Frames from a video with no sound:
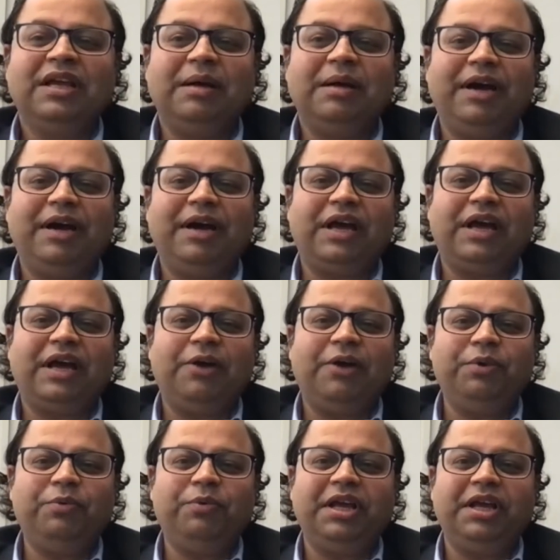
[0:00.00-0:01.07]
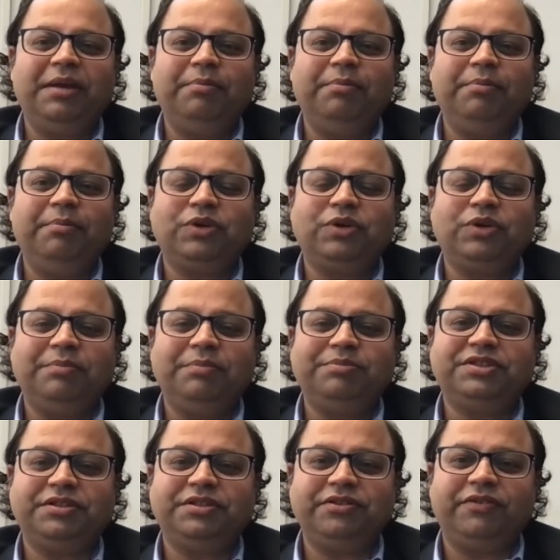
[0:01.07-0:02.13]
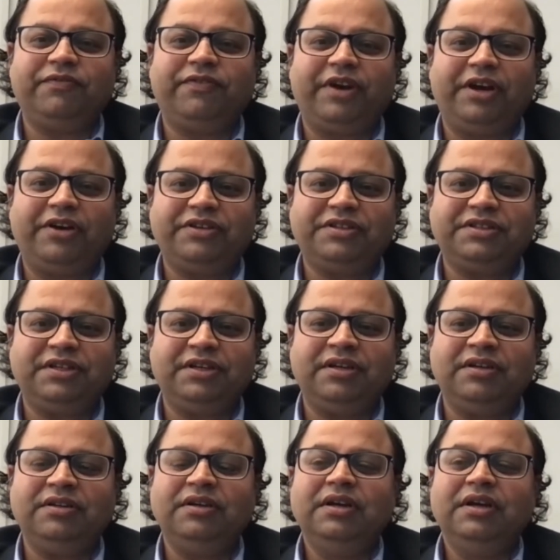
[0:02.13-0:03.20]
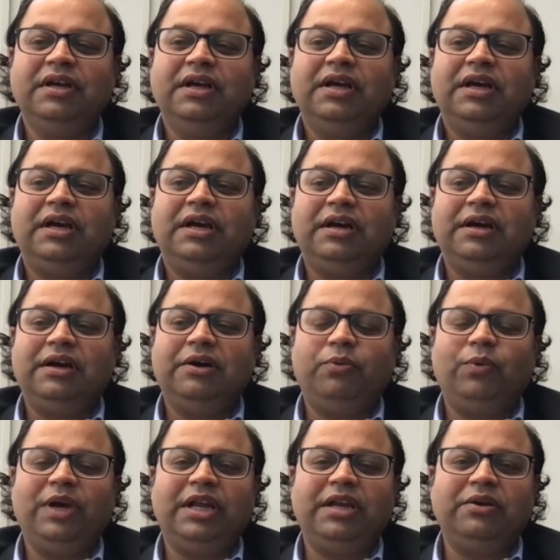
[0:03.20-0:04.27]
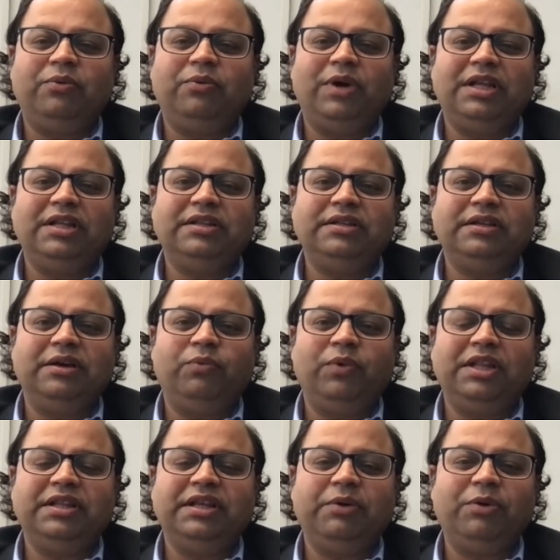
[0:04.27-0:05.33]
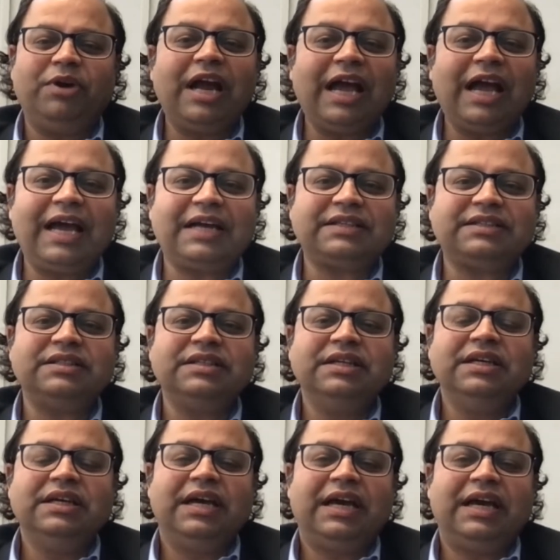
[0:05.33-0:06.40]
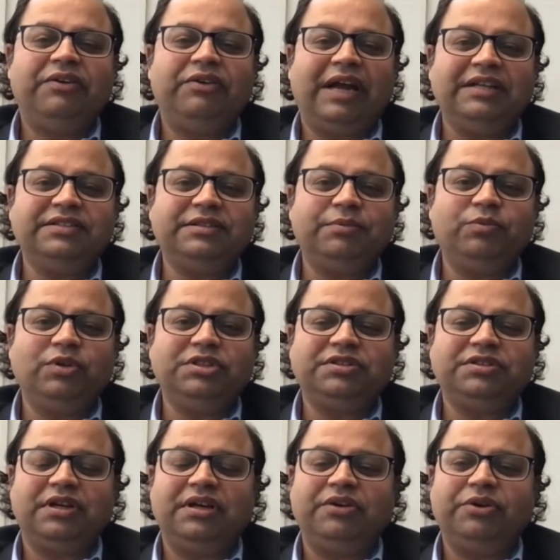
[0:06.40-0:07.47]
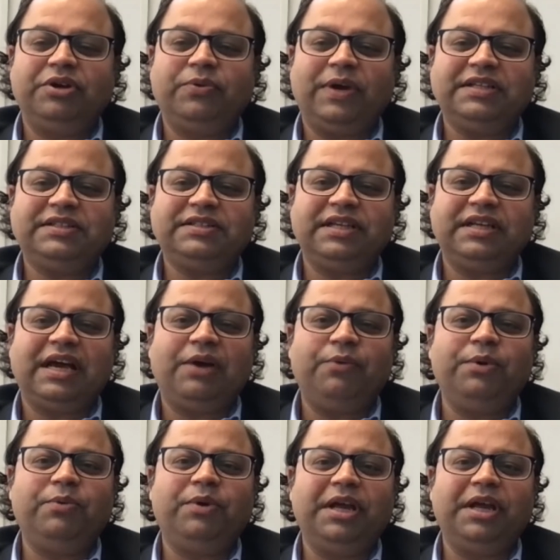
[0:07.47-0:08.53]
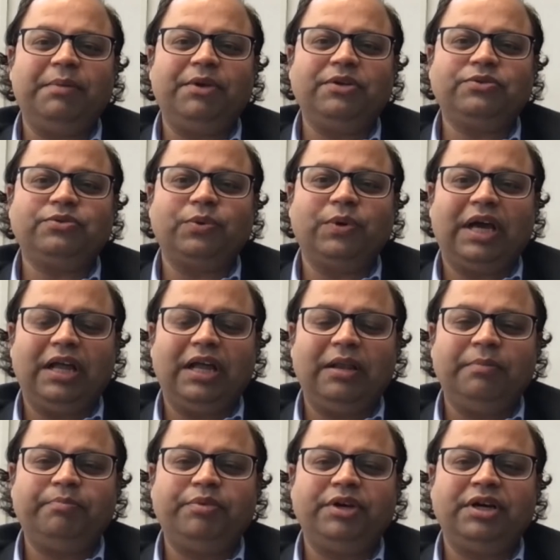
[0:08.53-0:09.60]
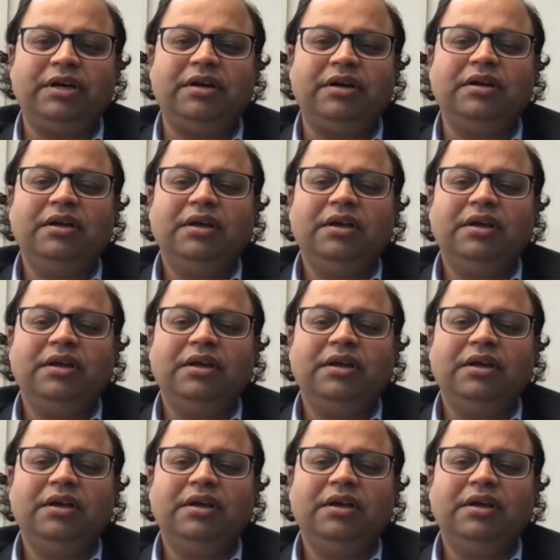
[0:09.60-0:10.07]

about how we were able to help the city of Fredericton uh, when when when they were hacked and ransom was uh, requested. How we were able to help uh,